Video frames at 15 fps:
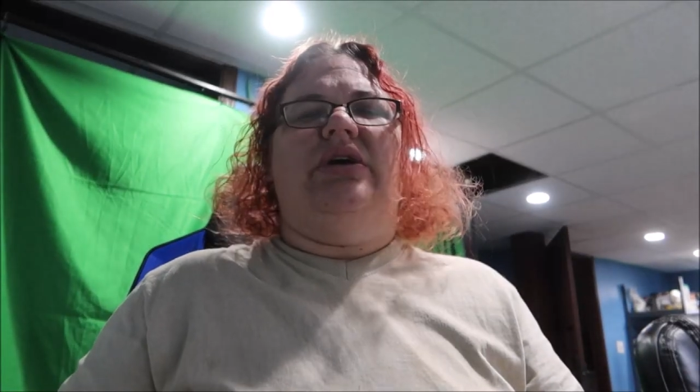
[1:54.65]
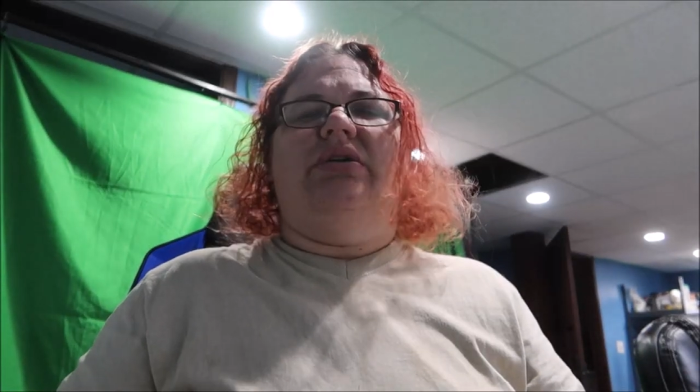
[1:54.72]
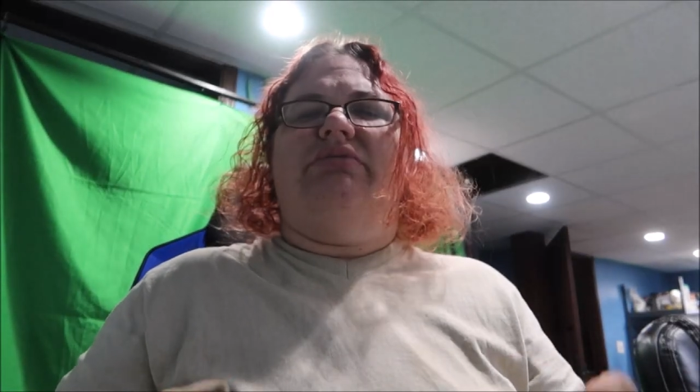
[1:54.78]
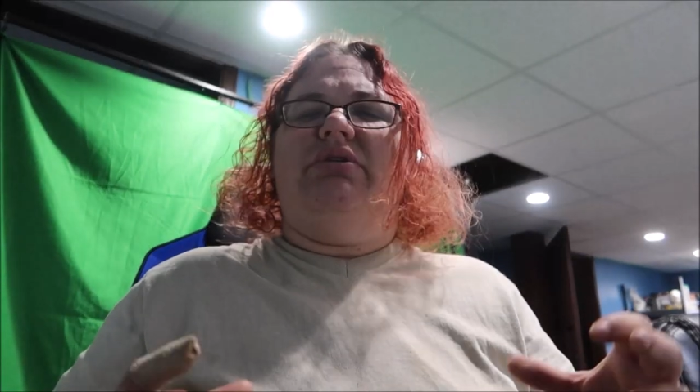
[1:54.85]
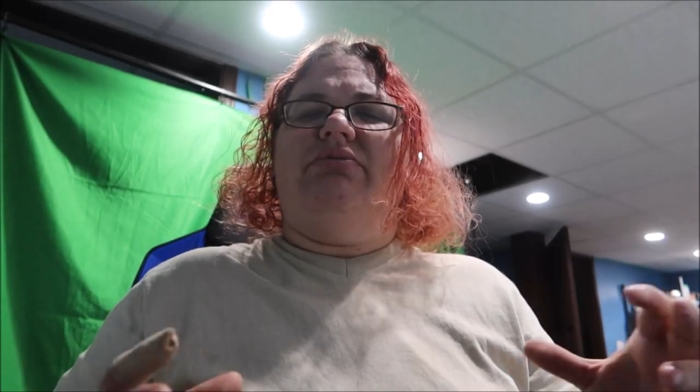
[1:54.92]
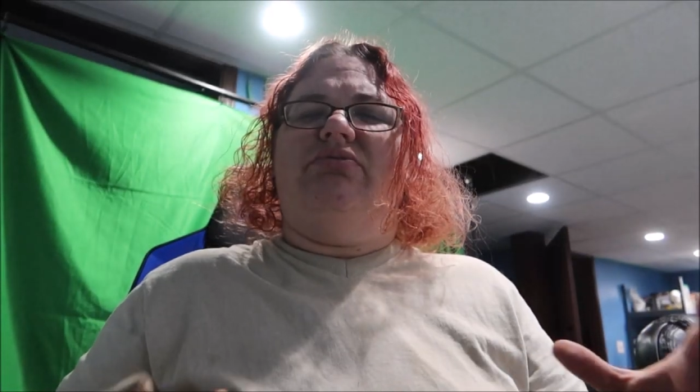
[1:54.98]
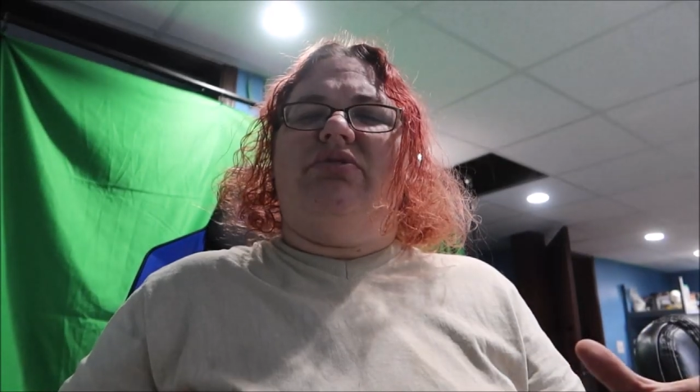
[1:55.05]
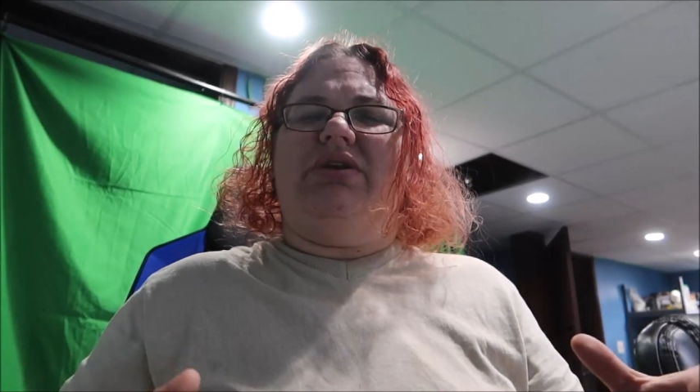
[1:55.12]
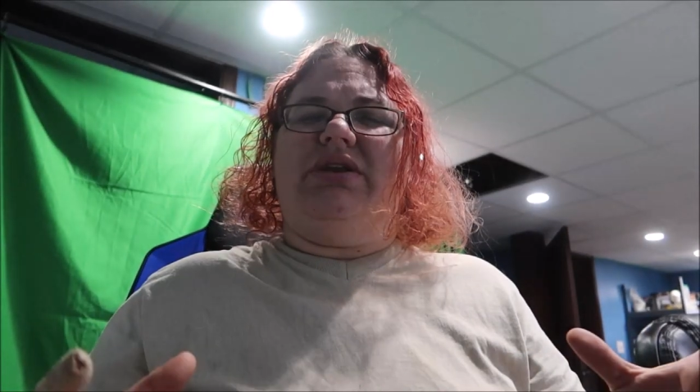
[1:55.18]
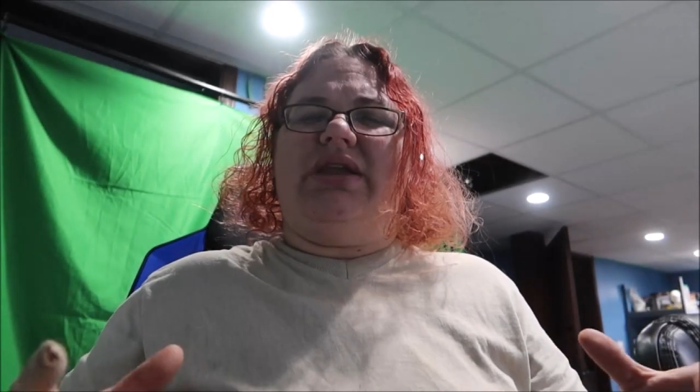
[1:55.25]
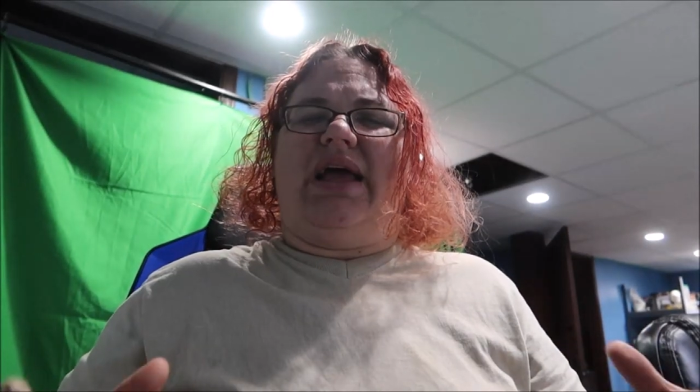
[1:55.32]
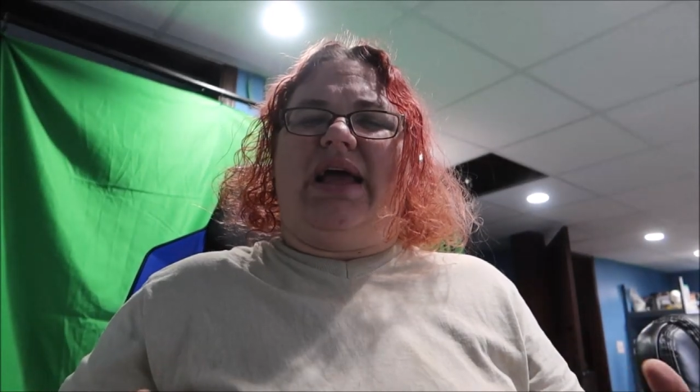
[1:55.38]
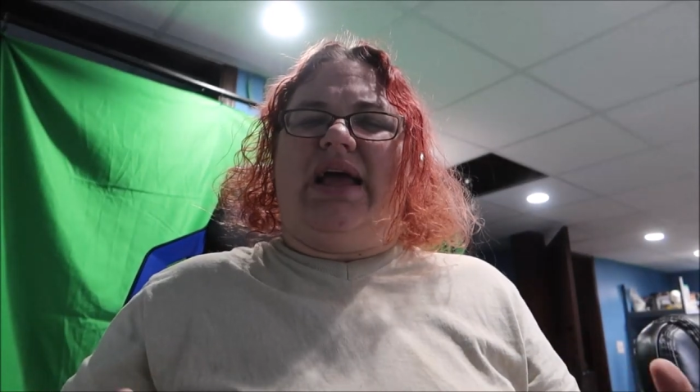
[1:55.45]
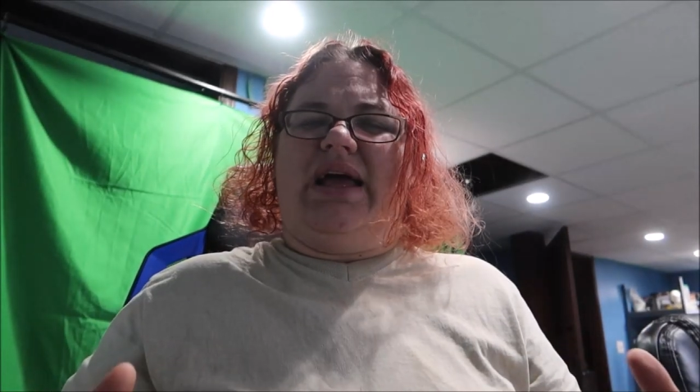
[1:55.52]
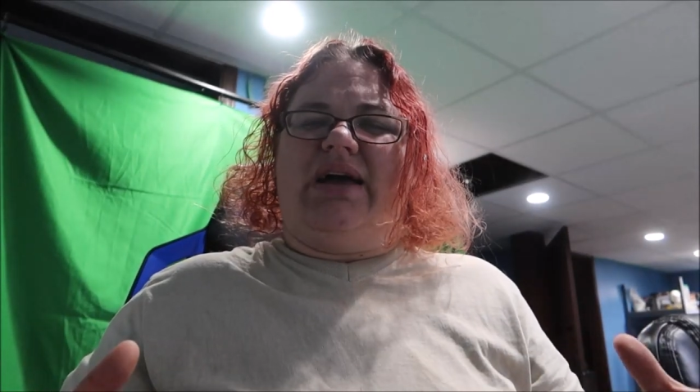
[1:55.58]
We wouldn't
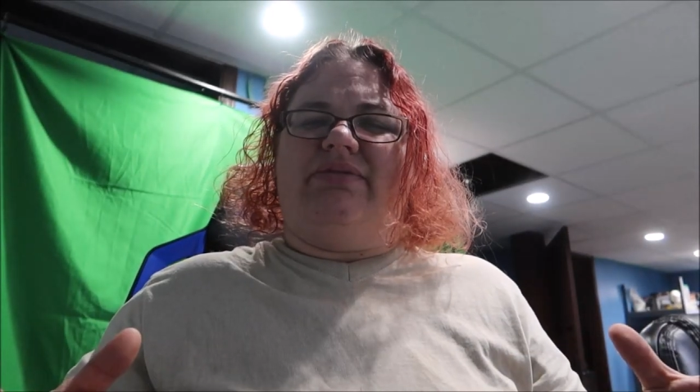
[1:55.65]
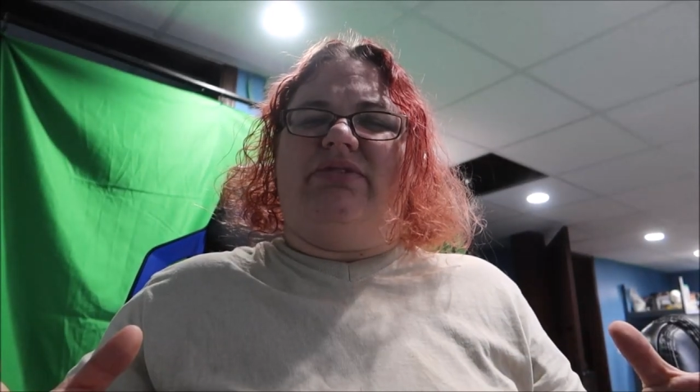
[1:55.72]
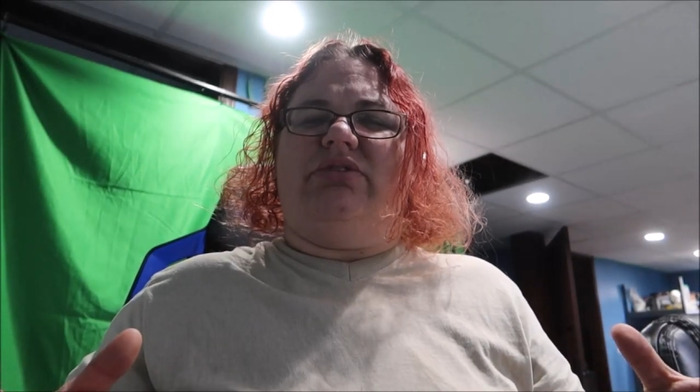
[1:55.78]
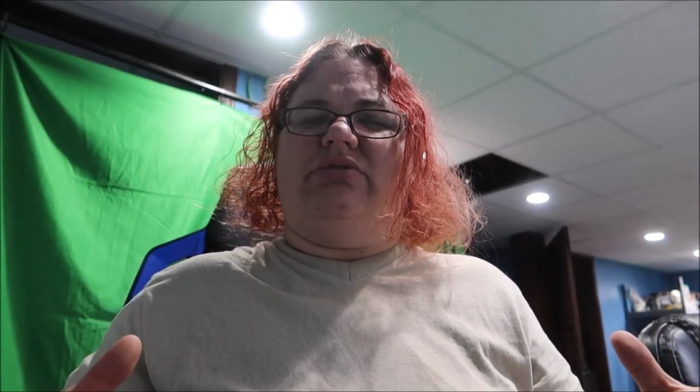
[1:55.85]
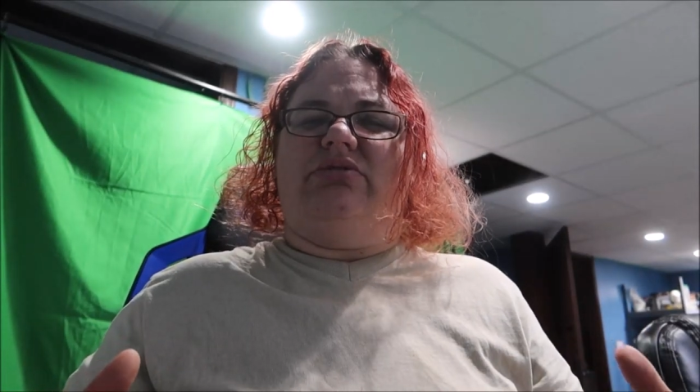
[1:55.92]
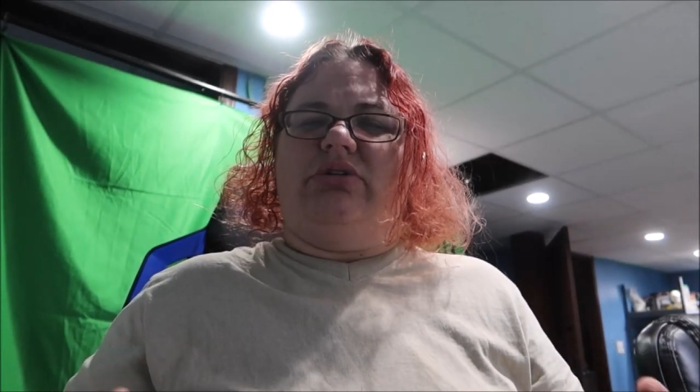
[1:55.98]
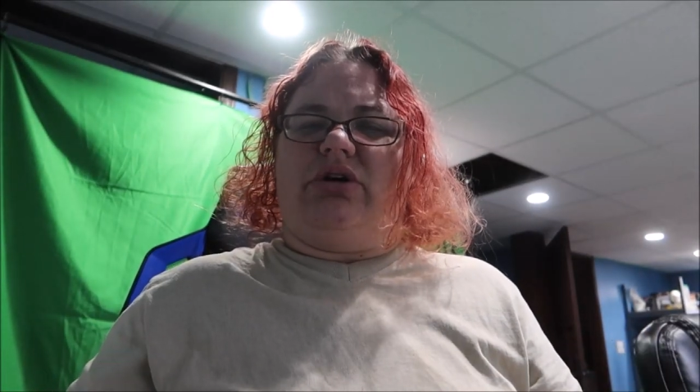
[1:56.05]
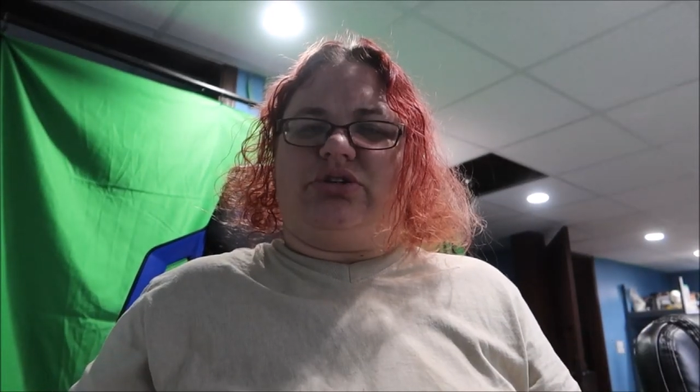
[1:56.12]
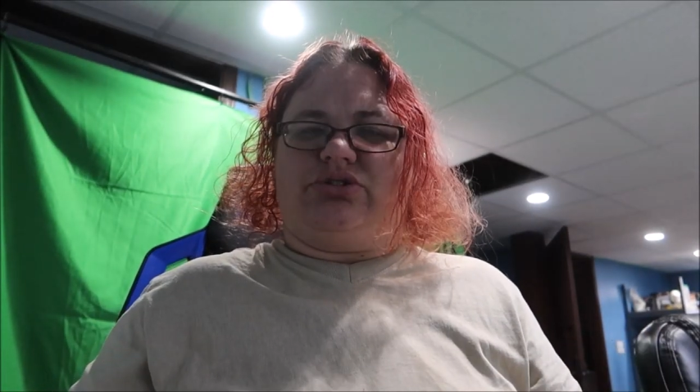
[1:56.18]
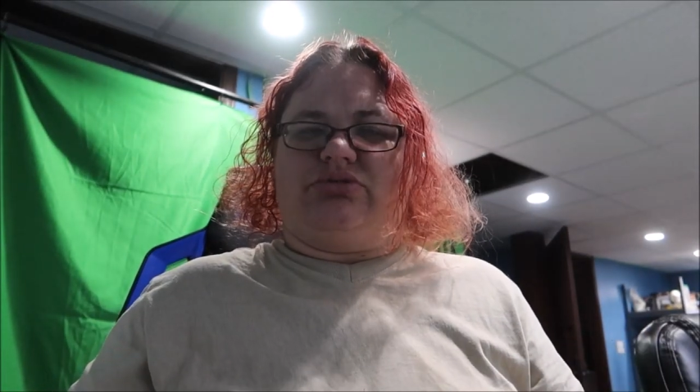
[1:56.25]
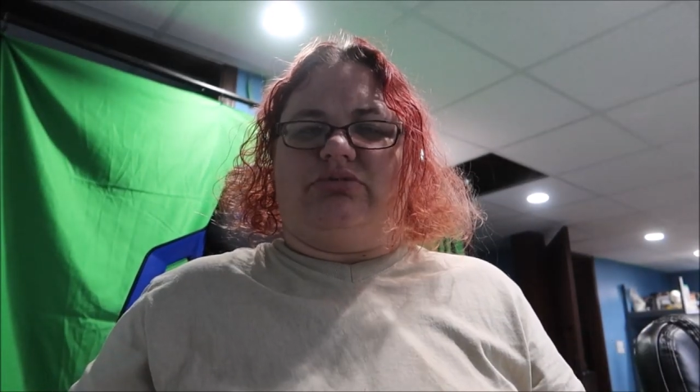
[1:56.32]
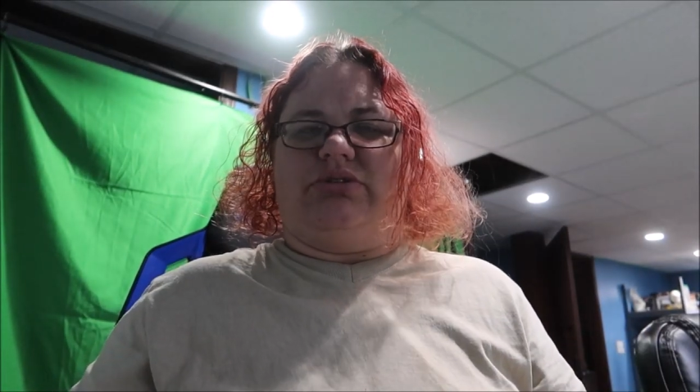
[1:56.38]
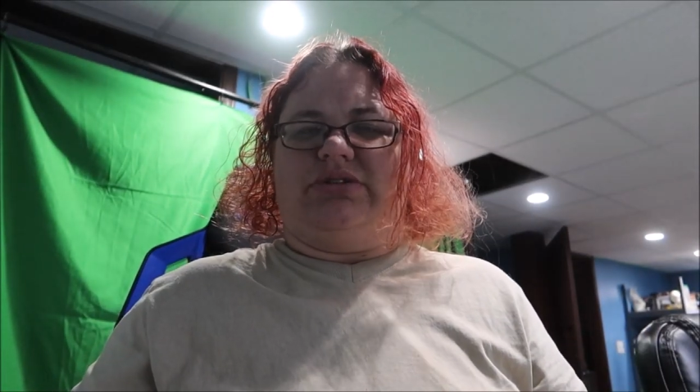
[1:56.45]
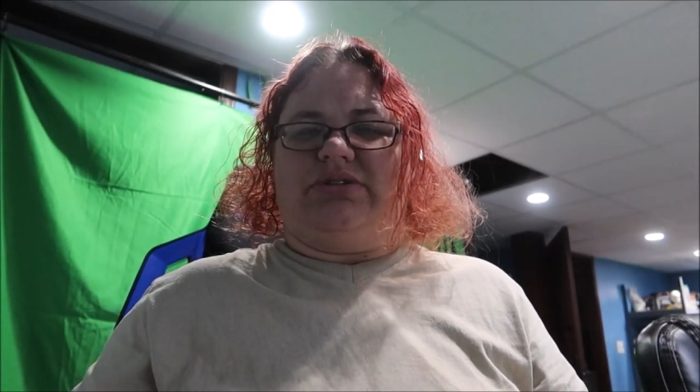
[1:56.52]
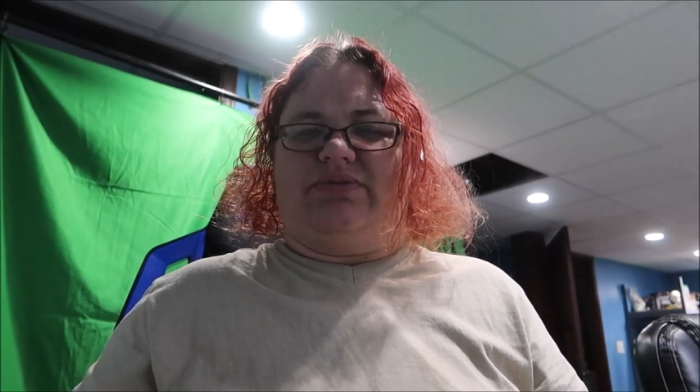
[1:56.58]
have the
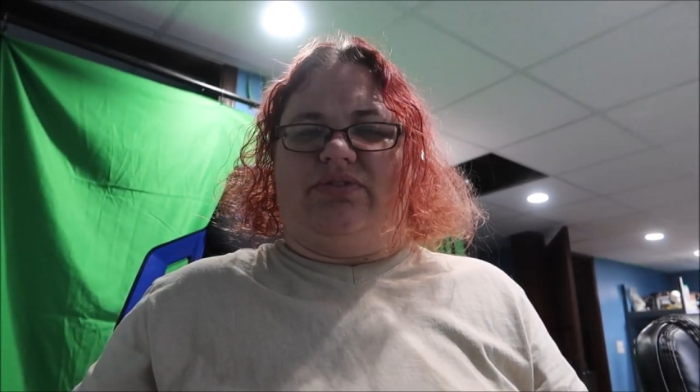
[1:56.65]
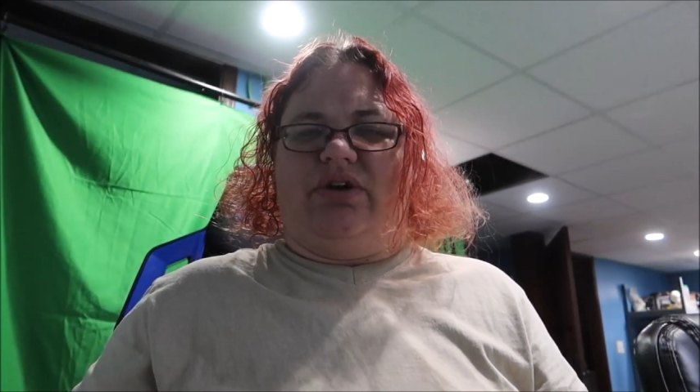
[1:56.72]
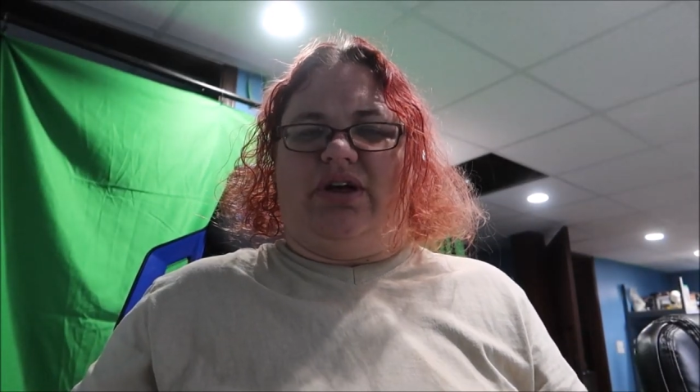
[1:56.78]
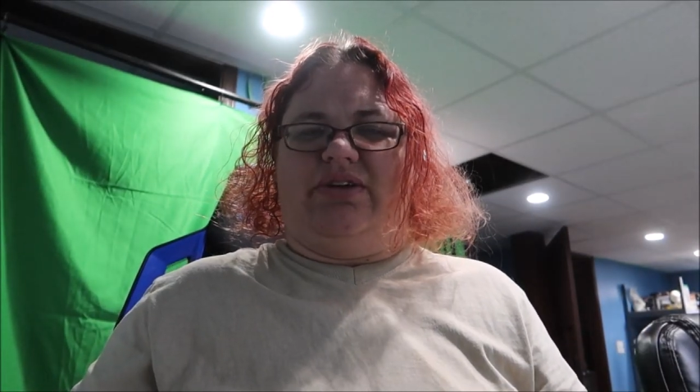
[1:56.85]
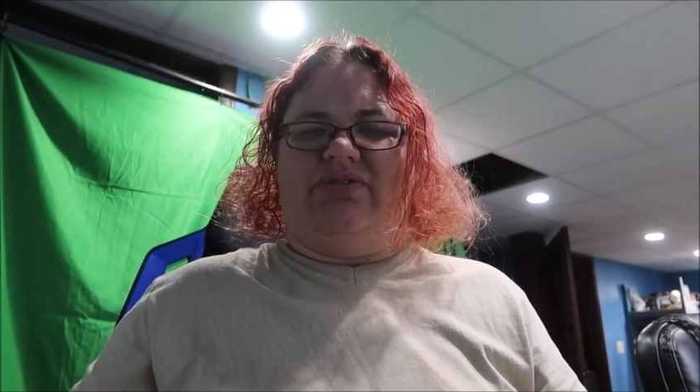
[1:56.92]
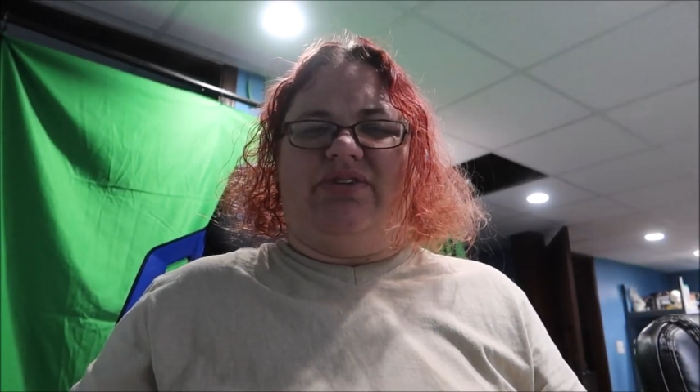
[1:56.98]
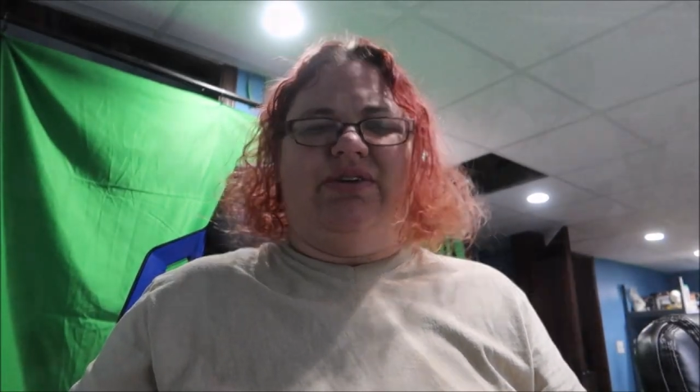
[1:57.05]
luxuries of life.